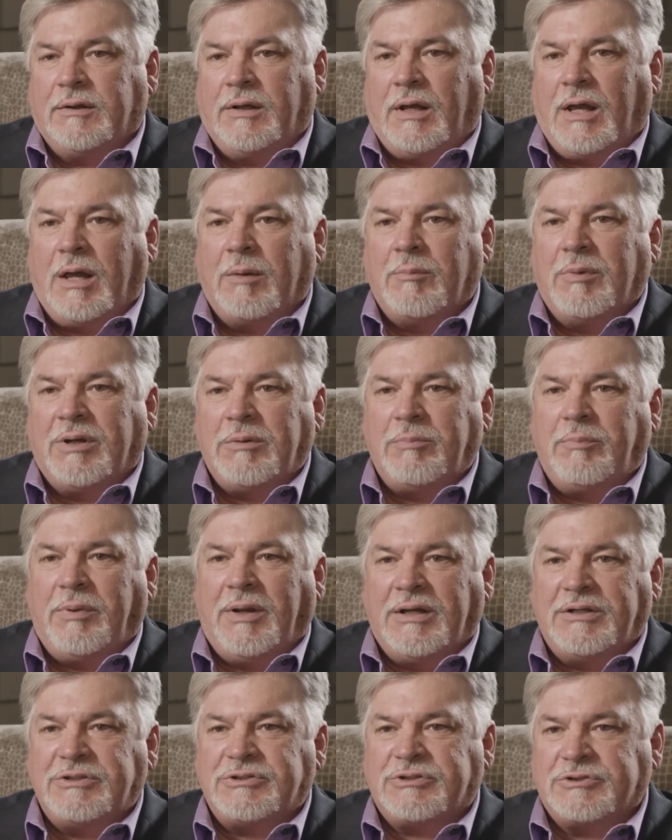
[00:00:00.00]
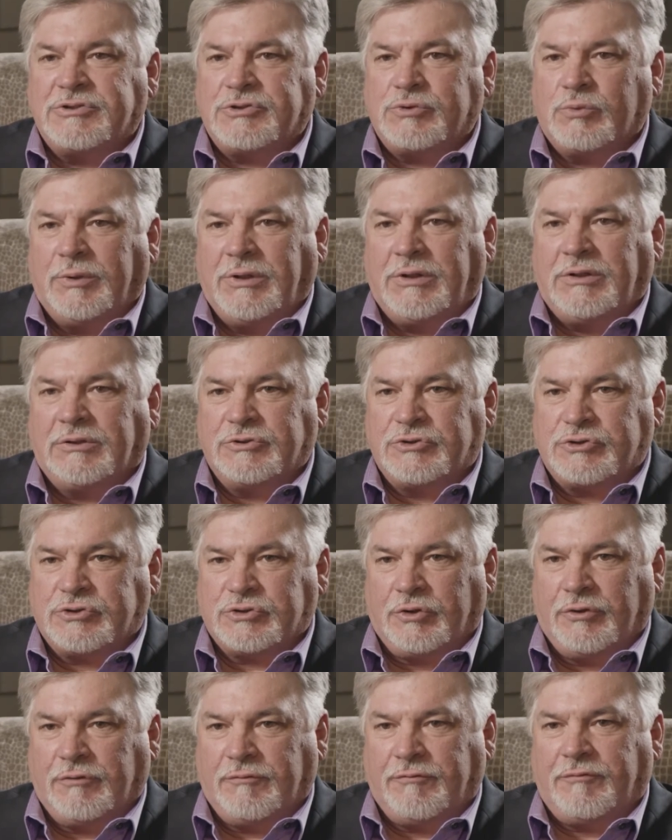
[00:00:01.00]
how many patients we can
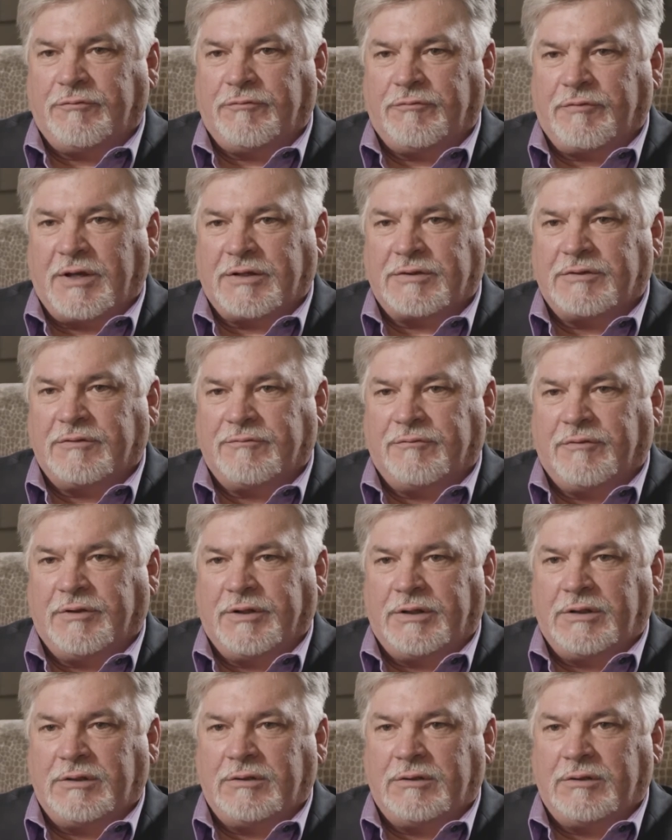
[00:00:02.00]
serve effectively.